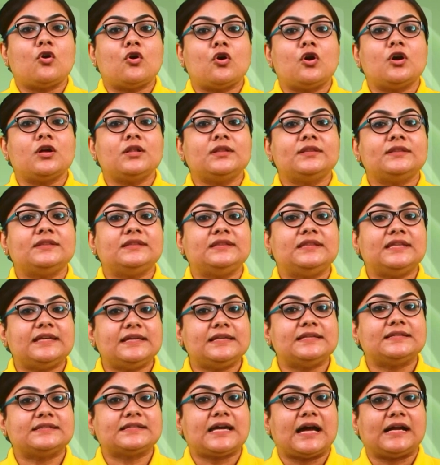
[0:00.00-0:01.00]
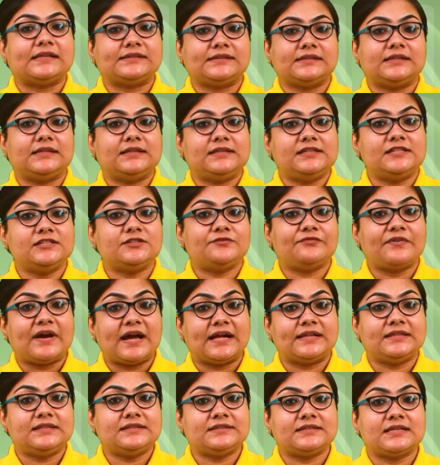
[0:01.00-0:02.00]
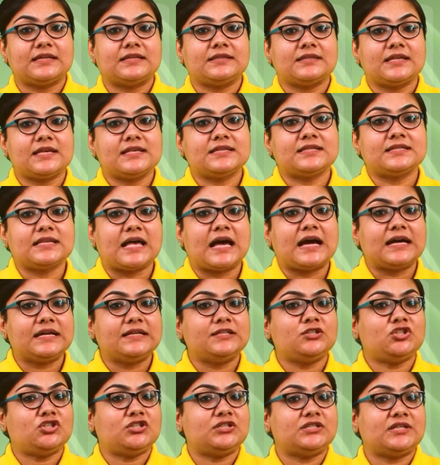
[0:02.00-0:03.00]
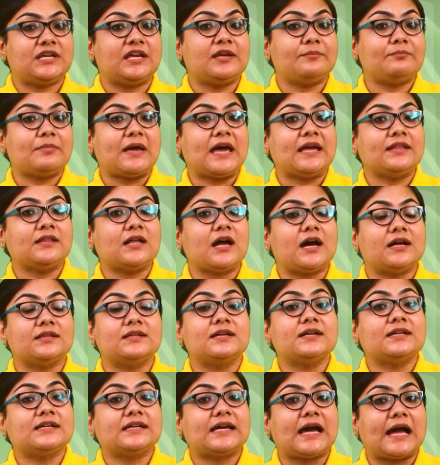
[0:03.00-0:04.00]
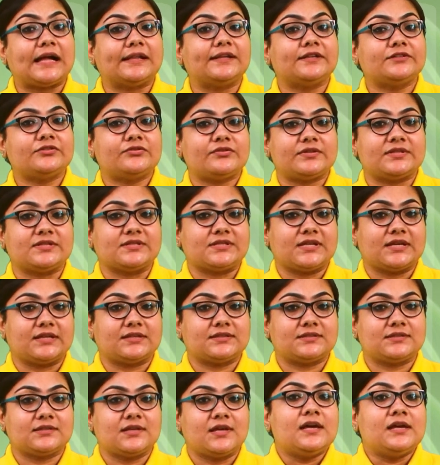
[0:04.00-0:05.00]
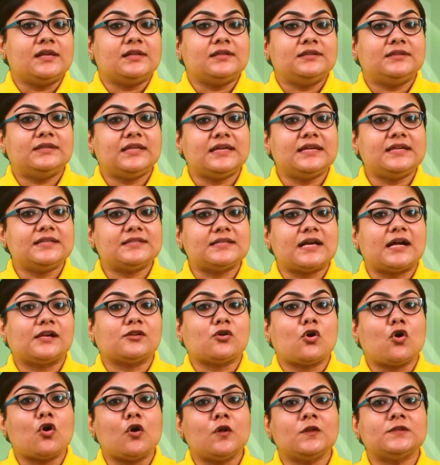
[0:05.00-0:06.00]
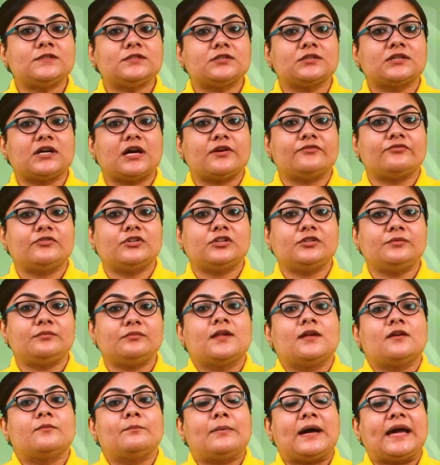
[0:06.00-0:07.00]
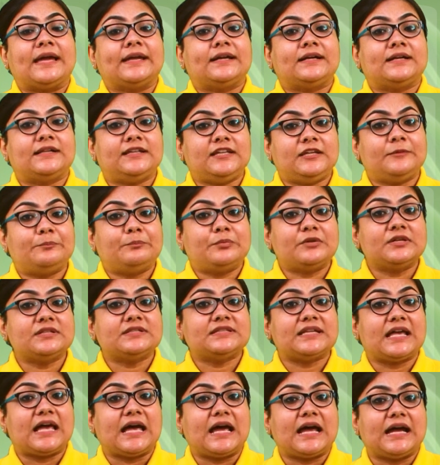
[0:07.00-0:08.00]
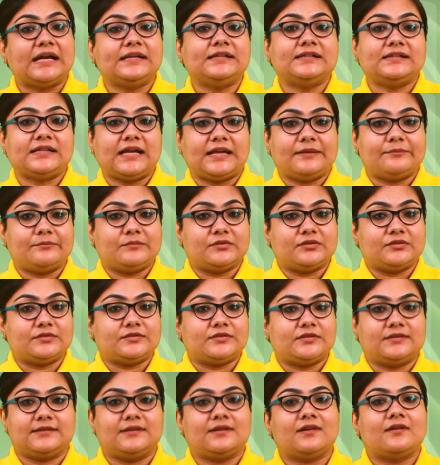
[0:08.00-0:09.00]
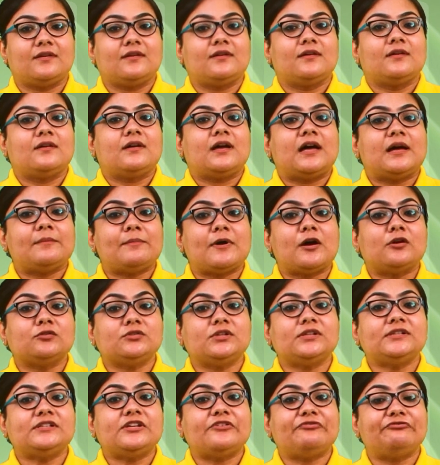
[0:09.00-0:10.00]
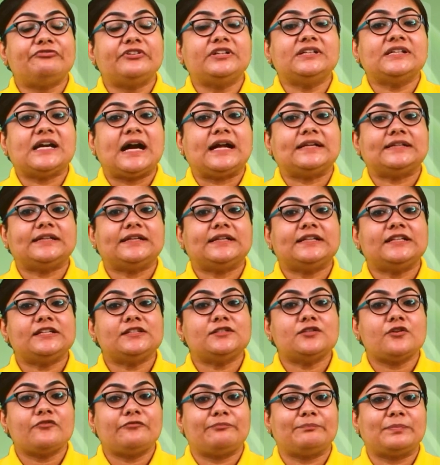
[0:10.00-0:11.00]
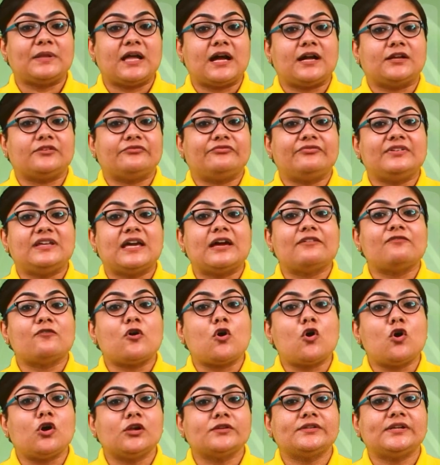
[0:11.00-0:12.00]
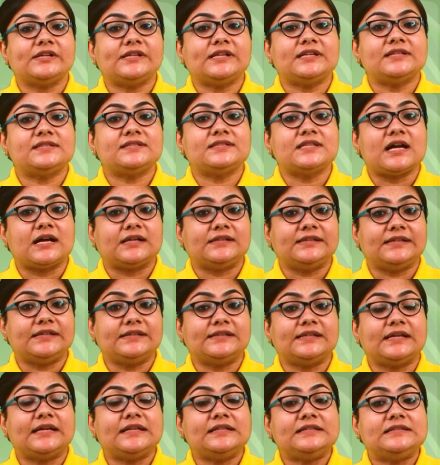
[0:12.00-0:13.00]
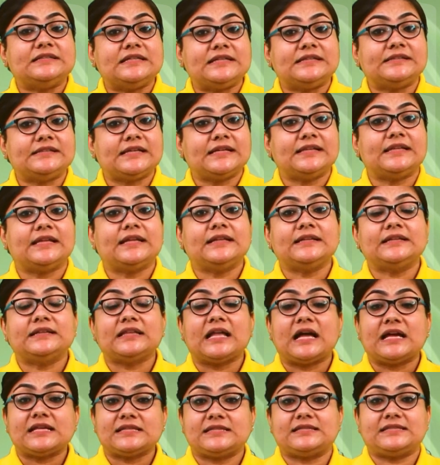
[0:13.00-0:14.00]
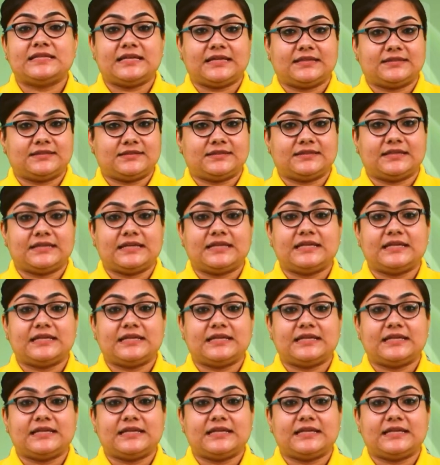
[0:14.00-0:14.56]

all these categories varies in their size shape and other characteristics these are also covered by creepers and climbers. About the different categories of plant we have already studied in detail in class 6th.